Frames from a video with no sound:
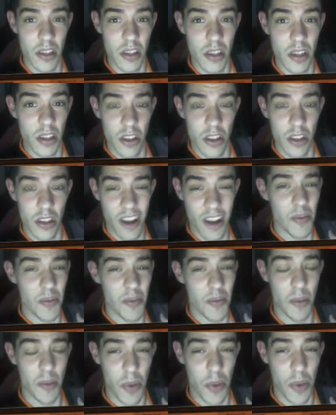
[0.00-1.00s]
I'm not
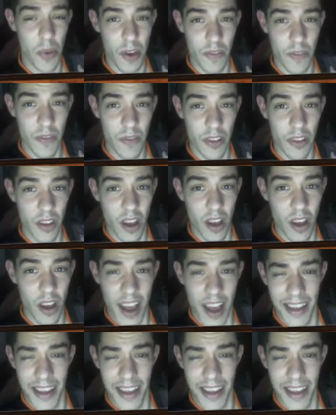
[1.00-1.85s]
perfect. I had an